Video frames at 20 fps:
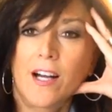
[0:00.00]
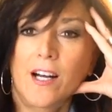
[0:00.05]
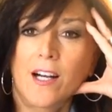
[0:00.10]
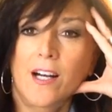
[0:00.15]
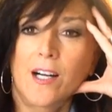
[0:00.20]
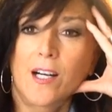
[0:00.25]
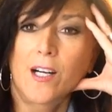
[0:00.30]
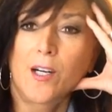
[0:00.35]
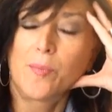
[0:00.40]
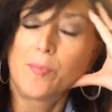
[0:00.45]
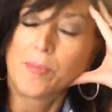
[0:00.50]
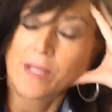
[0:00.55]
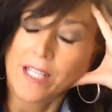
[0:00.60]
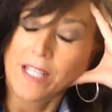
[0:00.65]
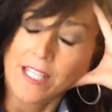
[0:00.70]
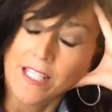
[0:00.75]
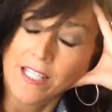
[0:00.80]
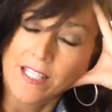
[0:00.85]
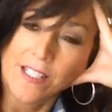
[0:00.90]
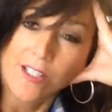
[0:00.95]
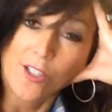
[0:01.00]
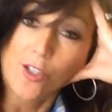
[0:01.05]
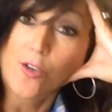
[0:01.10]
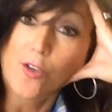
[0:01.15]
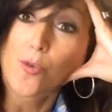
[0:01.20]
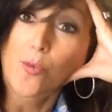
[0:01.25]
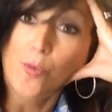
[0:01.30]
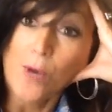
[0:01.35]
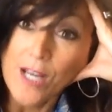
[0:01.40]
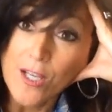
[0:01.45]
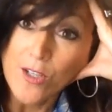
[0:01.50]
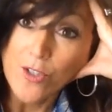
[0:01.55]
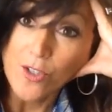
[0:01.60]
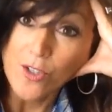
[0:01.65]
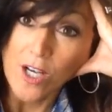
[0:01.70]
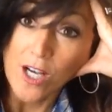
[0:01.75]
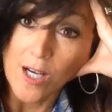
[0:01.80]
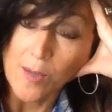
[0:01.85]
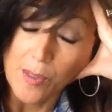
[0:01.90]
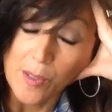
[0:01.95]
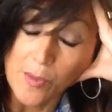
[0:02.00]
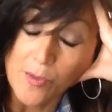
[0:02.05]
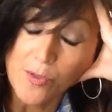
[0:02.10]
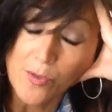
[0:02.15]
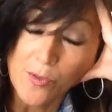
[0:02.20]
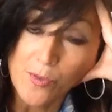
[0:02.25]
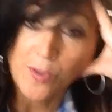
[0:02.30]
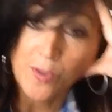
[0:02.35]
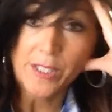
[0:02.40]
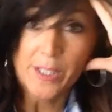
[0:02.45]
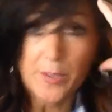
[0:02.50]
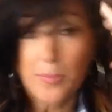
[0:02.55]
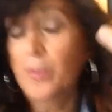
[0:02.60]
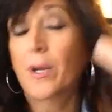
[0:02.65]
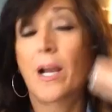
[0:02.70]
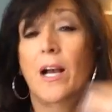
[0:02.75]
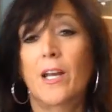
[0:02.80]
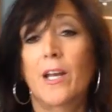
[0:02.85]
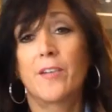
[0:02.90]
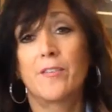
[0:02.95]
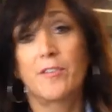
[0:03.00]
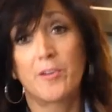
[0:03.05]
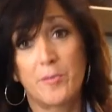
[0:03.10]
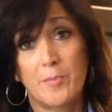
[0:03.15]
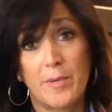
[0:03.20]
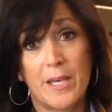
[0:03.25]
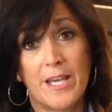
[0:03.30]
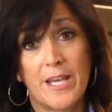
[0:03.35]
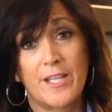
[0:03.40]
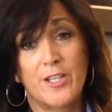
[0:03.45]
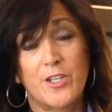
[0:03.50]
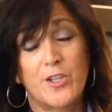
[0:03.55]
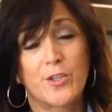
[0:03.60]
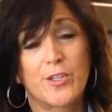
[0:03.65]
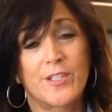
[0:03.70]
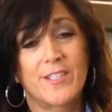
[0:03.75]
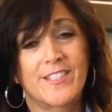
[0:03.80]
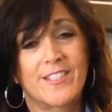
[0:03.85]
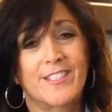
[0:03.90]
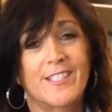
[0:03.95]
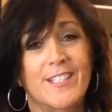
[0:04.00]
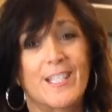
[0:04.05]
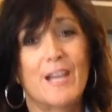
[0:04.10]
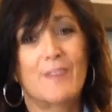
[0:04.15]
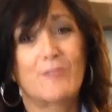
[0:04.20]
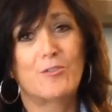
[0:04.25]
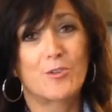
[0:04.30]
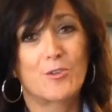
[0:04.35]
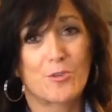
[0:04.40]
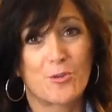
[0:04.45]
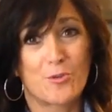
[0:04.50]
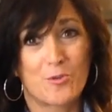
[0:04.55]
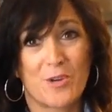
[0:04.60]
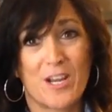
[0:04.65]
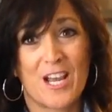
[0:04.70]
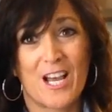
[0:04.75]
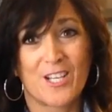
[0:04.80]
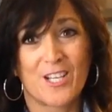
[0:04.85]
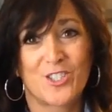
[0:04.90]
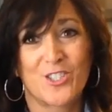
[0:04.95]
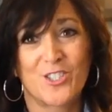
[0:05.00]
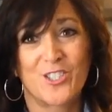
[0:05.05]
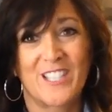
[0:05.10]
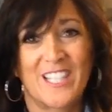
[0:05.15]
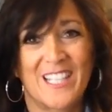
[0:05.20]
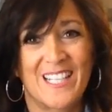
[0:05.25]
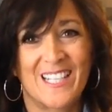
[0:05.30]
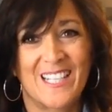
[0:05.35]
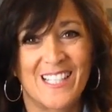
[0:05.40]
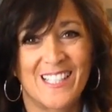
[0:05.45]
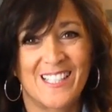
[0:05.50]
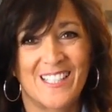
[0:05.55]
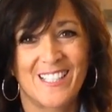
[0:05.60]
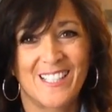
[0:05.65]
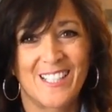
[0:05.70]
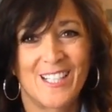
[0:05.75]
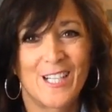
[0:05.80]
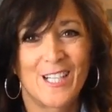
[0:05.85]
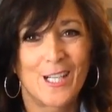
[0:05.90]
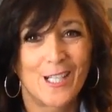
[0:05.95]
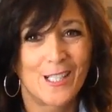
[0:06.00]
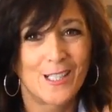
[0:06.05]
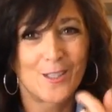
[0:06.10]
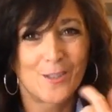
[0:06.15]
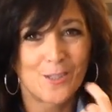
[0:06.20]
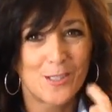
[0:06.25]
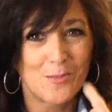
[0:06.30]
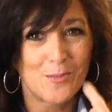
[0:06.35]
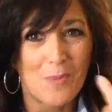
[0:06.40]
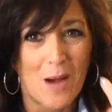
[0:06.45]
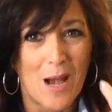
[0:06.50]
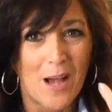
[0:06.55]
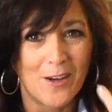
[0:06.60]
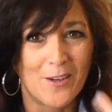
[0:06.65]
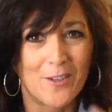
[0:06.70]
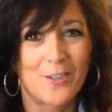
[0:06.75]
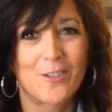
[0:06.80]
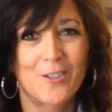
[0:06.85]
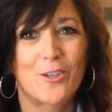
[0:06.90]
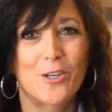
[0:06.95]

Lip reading: But he did a great job. I was really proud of him. And you can see after the reaction that he gets a little smile